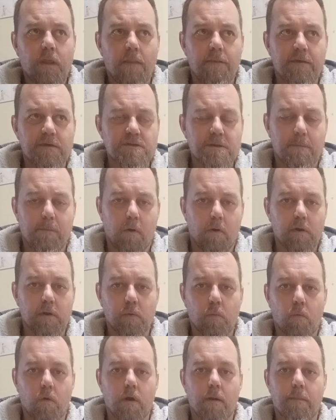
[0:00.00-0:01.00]
There's a
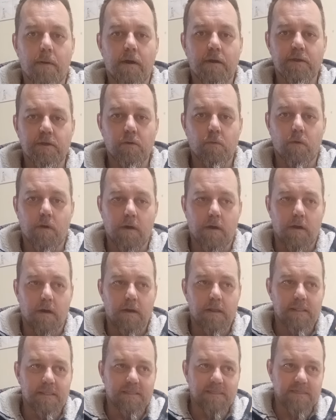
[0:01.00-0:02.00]
point whereby you
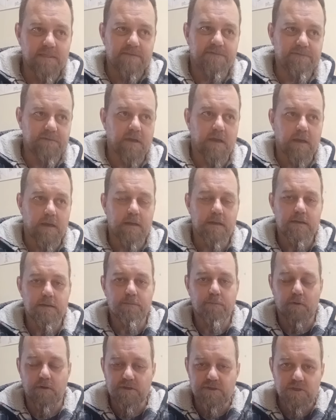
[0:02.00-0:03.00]
are lifting,
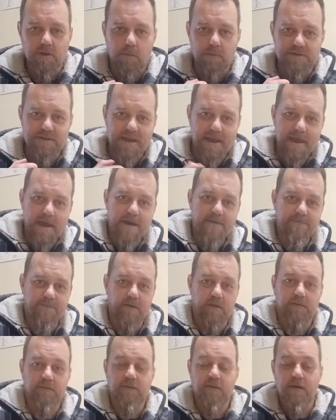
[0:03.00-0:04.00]
putting so much
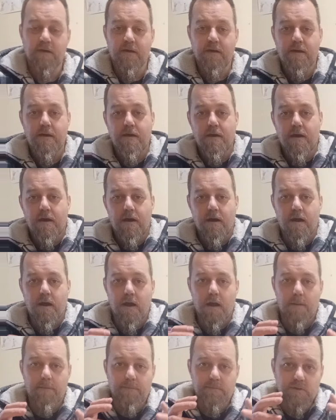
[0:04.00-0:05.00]
effort,
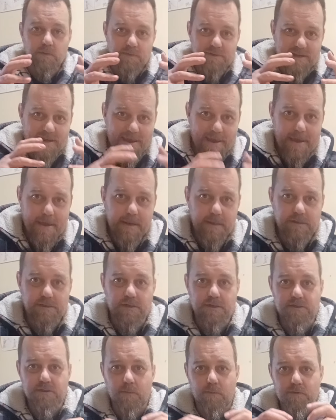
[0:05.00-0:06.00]
so much
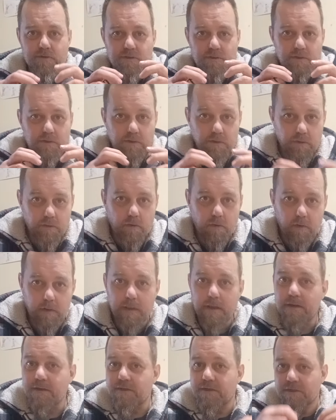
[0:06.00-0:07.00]
energy, so much neural
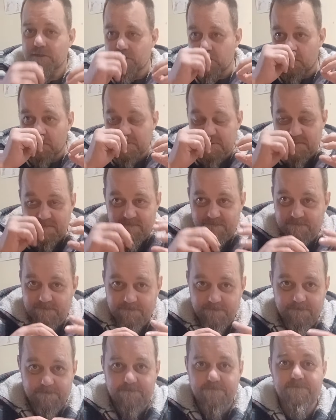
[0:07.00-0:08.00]
energy, so much
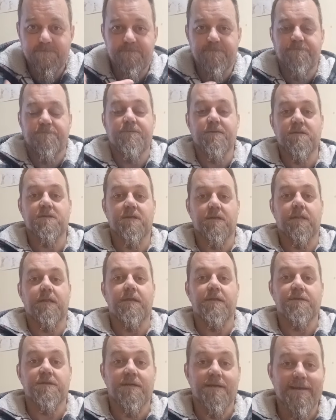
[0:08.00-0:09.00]
physical
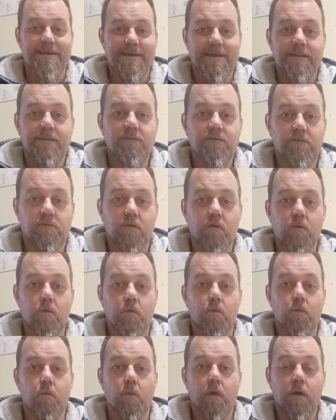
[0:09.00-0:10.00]
energy
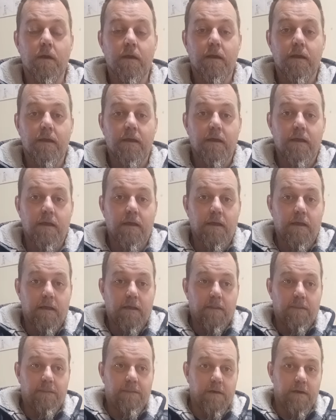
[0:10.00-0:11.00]
into
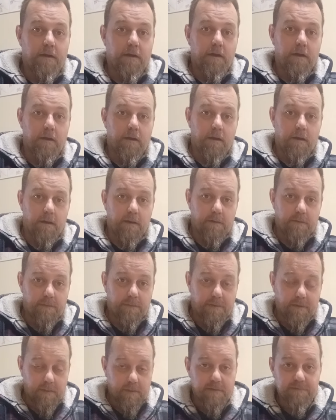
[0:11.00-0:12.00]
the
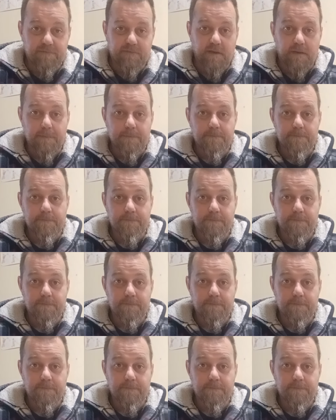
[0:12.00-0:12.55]
lifting